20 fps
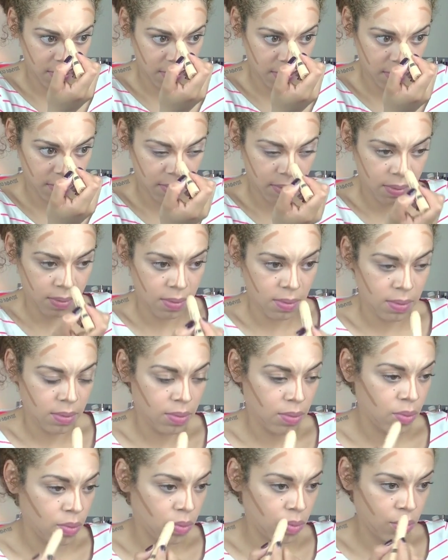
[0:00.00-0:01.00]

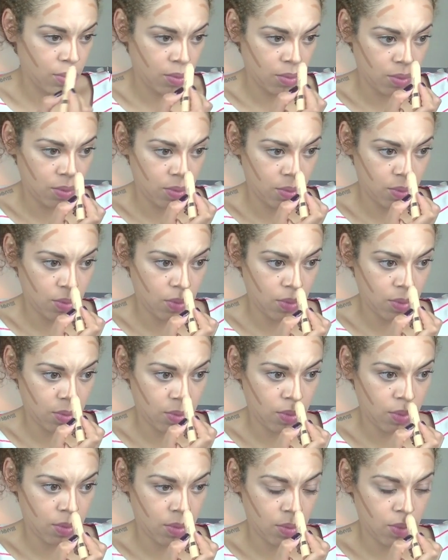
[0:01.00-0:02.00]

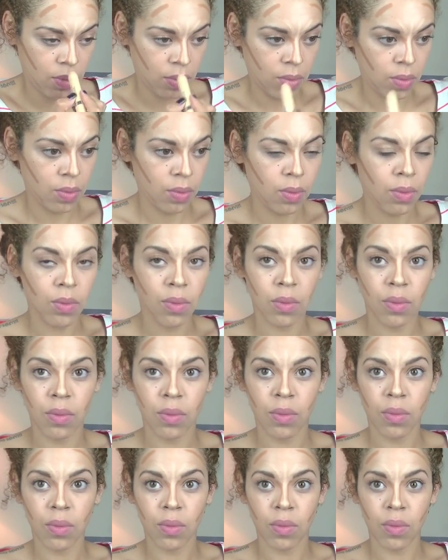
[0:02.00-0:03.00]

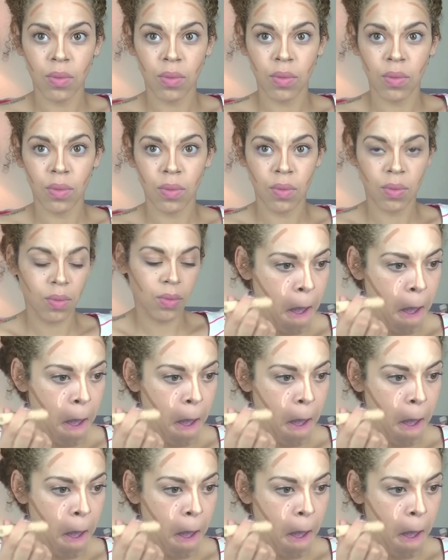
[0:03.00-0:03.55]
(silence)